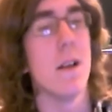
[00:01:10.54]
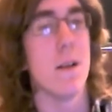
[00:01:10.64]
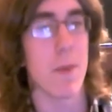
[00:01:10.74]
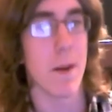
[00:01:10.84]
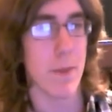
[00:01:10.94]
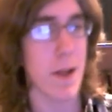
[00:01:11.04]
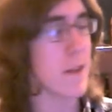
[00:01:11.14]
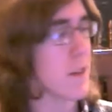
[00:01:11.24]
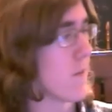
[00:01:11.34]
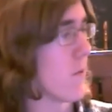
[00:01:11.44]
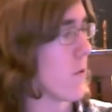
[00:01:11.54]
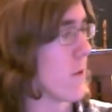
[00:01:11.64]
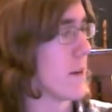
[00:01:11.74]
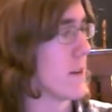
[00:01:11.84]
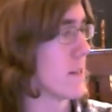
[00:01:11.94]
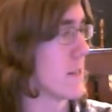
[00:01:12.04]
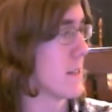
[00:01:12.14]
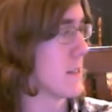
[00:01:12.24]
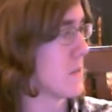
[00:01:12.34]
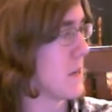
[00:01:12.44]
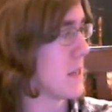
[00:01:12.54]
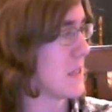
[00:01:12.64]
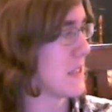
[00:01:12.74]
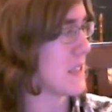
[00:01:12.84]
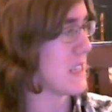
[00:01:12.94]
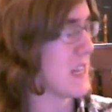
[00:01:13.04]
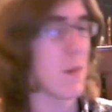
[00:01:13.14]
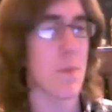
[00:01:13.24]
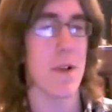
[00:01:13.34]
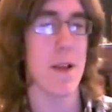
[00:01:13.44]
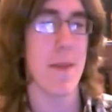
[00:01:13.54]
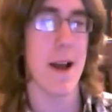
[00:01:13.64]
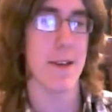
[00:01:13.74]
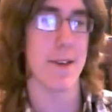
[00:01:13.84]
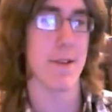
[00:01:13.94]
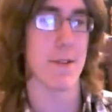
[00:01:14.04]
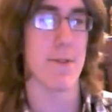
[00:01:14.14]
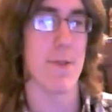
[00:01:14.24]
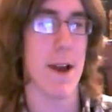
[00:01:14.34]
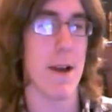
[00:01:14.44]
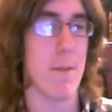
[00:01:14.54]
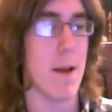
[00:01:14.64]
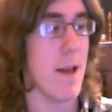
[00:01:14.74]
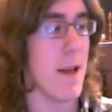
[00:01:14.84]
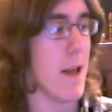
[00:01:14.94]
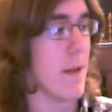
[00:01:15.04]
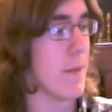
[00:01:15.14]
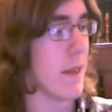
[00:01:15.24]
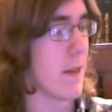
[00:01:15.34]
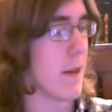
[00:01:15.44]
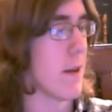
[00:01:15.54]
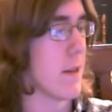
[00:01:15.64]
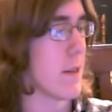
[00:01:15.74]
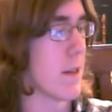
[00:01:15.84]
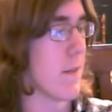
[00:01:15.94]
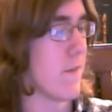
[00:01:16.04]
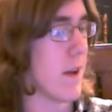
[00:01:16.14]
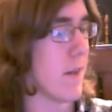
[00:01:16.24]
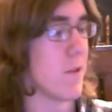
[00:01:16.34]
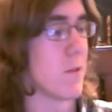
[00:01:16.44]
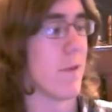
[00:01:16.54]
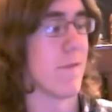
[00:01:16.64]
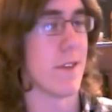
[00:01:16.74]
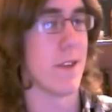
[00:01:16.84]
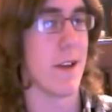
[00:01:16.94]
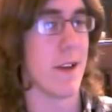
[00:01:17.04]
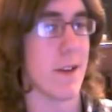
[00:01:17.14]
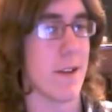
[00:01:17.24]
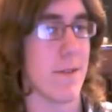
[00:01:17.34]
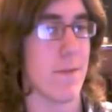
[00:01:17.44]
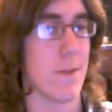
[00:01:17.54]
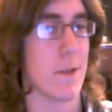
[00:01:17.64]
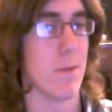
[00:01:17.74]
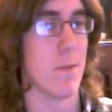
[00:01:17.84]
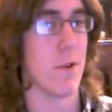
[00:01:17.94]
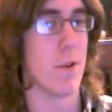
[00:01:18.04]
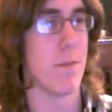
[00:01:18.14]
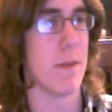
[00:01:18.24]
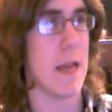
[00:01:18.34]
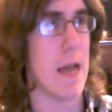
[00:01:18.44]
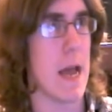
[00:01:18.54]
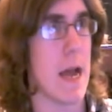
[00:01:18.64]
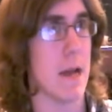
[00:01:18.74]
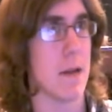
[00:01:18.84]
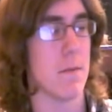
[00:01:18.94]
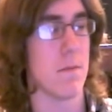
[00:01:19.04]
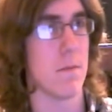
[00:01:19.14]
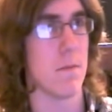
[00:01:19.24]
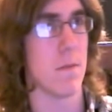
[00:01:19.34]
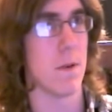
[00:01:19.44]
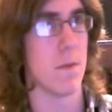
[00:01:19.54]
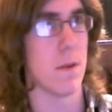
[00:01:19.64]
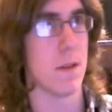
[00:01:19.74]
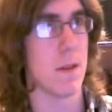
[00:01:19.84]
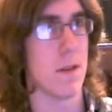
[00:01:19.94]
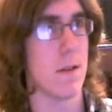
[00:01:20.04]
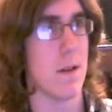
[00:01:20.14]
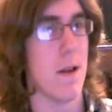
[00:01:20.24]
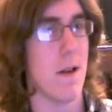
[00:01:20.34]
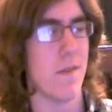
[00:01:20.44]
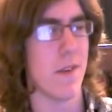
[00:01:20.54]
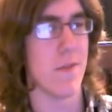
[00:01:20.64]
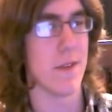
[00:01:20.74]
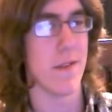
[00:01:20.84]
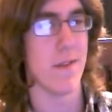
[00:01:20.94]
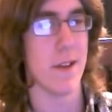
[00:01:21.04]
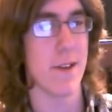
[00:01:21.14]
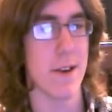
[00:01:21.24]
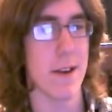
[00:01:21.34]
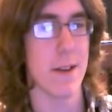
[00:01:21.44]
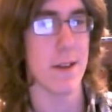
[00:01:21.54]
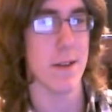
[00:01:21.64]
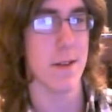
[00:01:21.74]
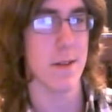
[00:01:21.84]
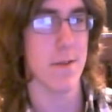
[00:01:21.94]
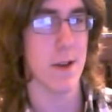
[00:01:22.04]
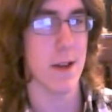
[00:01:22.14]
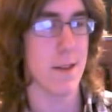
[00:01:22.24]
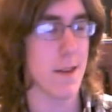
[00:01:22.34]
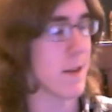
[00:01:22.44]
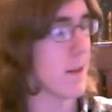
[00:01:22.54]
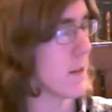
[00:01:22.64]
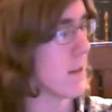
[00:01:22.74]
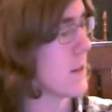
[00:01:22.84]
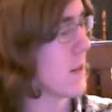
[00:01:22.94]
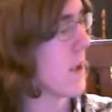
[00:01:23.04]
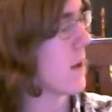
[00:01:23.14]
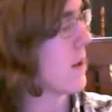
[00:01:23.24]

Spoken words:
My plans for it, well, I'll probably max out the RAM, because a 512 stick, which would put me at, what was it, 576, I think? Yeah.